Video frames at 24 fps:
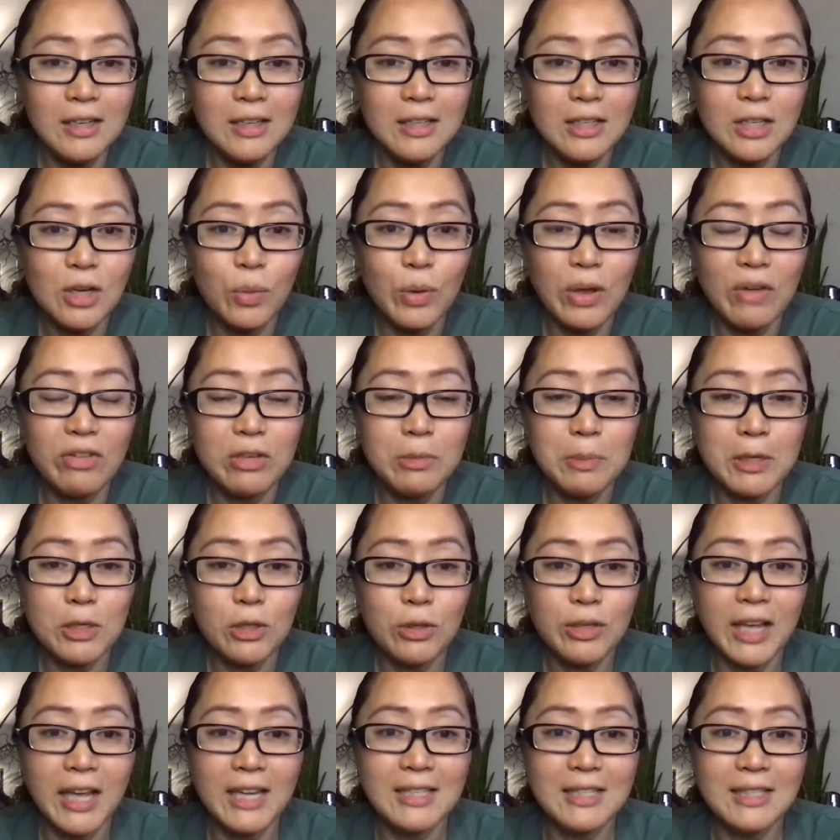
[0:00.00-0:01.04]
So we have a
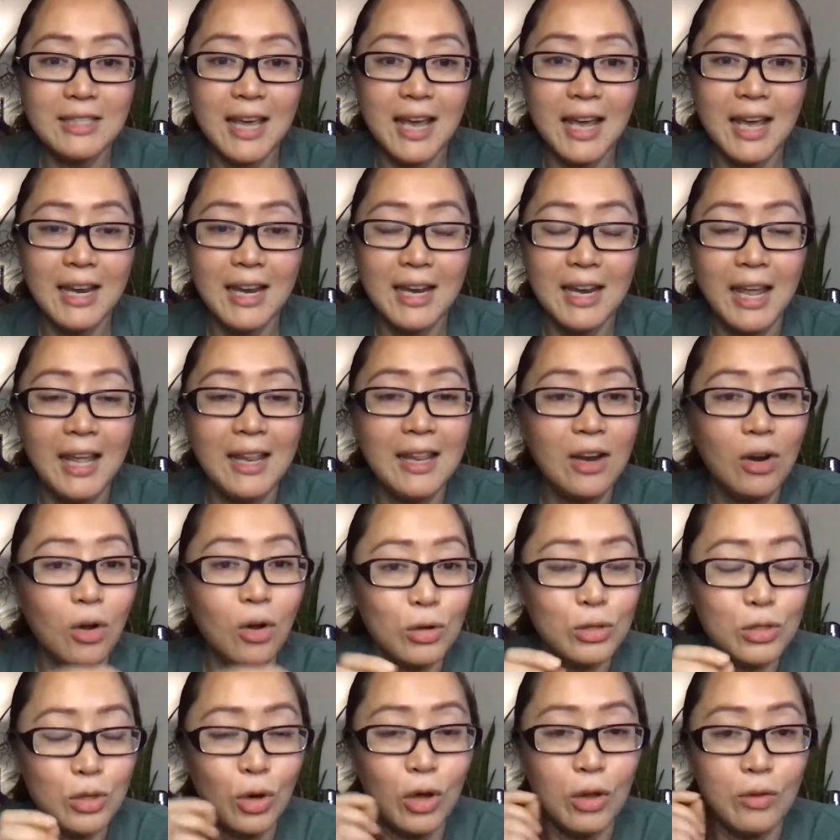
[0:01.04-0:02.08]
special guest then, and then
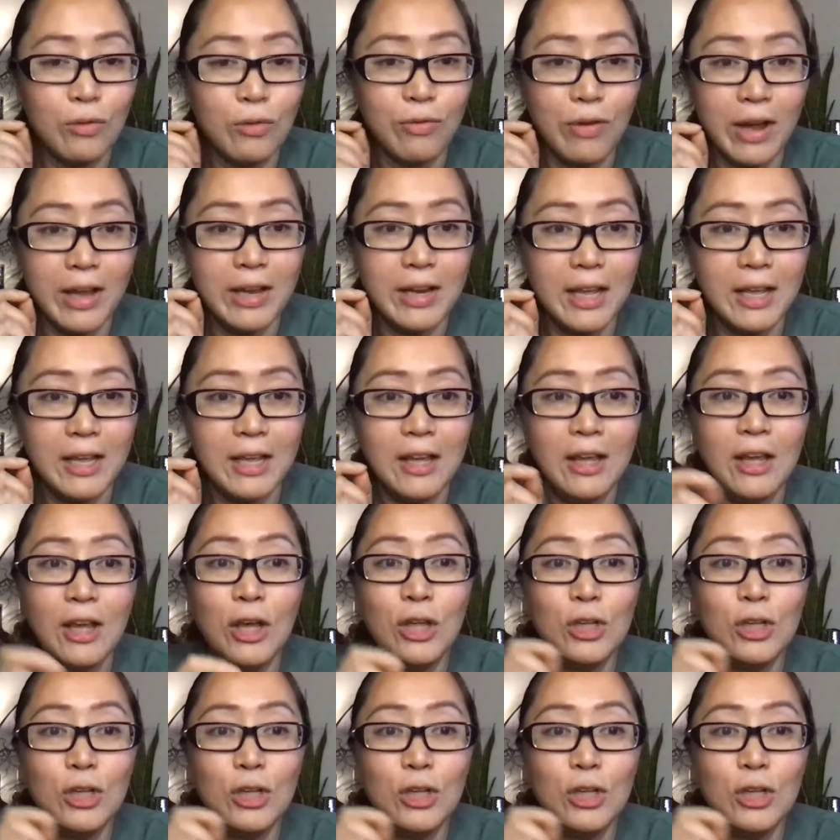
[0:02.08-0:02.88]
also on Friday.